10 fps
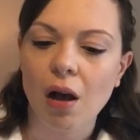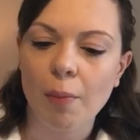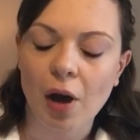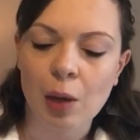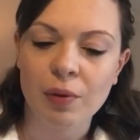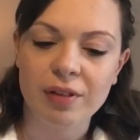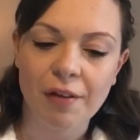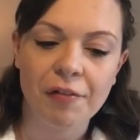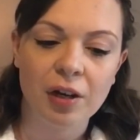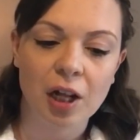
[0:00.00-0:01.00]
but I would
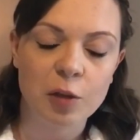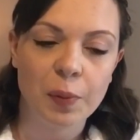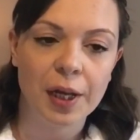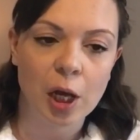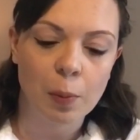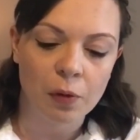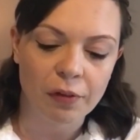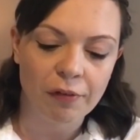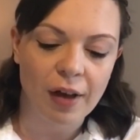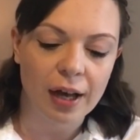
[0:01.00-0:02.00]
definitely like to pick up on the
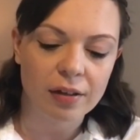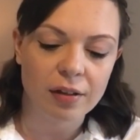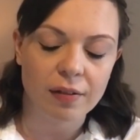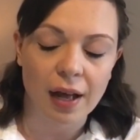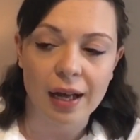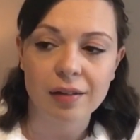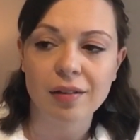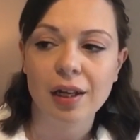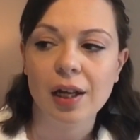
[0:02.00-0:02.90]
fact that